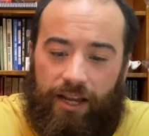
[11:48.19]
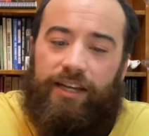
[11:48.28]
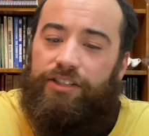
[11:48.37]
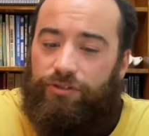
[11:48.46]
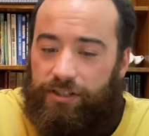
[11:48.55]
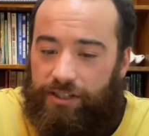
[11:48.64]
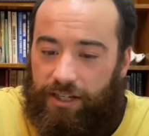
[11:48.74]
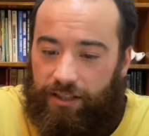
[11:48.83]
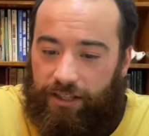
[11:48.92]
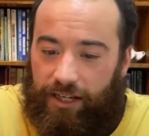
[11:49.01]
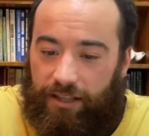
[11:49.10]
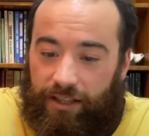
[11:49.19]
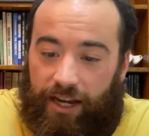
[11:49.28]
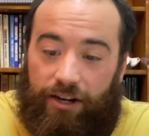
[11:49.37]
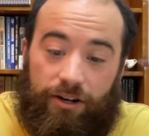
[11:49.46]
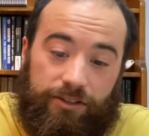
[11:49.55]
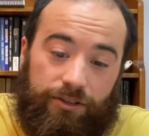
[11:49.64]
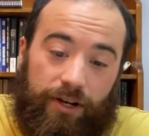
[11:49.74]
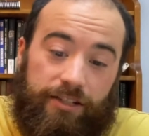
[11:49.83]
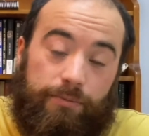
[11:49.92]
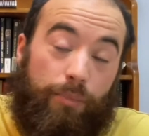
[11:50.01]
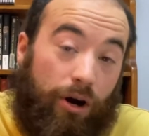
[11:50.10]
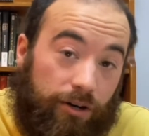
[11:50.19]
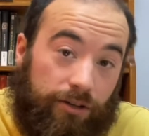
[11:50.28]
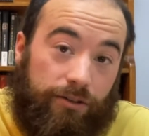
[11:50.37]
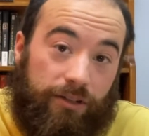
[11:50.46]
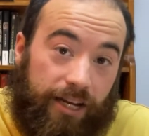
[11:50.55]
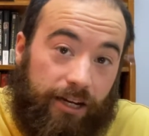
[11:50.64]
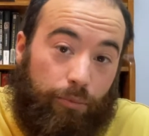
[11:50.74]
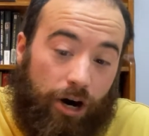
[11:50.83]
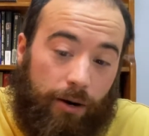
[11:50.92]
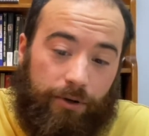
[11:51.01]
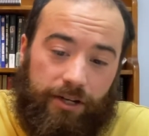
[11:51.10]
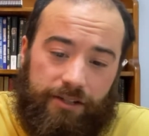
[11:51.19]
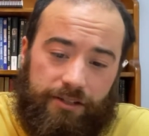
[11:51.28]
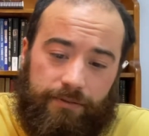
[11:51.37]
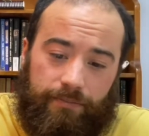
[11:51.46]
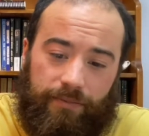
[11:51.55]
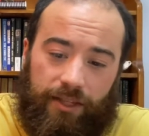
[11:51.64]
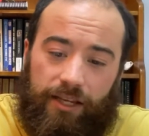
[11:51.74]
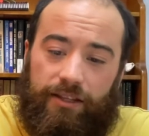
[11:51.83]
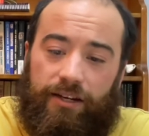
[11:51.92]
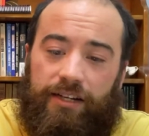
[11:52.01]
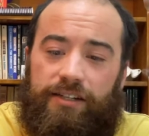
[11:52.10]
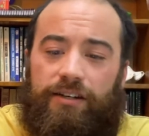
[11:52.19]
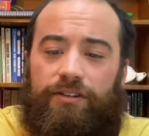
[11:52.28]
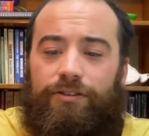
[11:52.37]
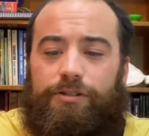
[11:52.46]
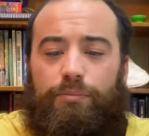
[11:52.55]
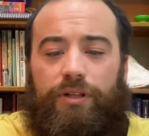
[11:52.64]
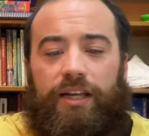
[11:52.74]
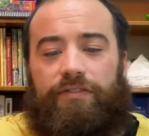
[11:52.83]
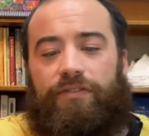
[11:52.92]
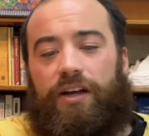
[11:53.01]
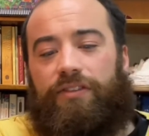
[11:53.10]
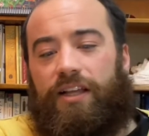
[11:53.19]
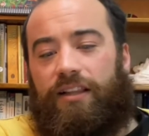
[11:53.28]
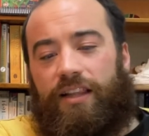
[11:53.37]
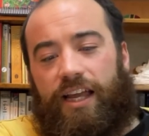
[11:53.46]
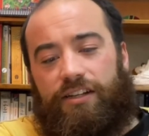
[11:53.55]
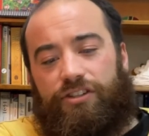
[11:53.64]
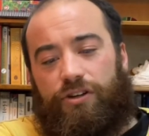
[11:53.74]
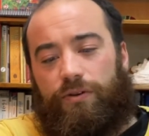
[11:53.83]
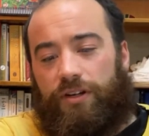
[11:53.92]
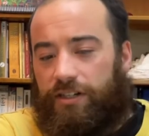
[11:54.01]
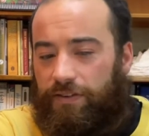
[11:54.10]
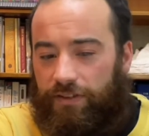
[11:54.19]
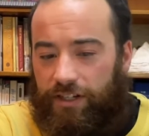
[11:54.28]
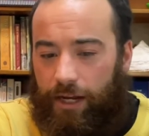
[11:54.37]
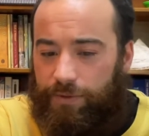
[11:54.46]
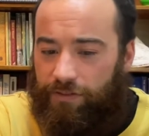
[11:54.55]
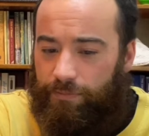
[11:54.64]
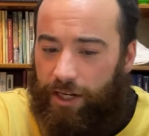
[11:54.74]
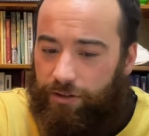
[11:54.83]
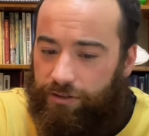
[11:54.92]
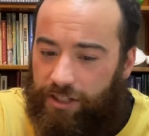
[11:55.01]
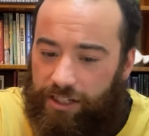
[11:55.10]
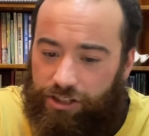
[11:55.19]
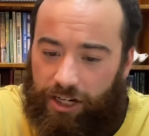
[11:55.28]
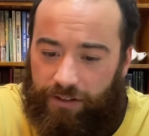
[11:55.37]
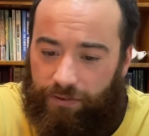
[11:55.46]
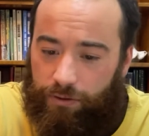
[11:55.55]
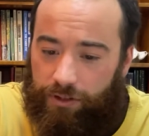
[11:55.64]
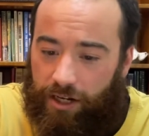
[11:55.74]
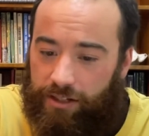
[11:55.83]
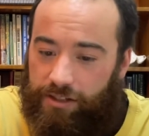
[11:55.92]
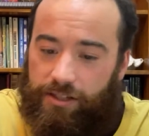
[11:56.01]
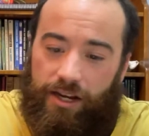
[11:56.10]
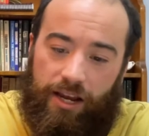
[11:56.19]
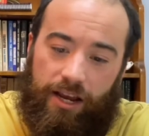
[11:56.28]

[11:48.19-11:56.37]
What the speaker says: Interestingly, light also has particle-like properties. In the 1900s, Planck found that light shown on different types of metals eject photons,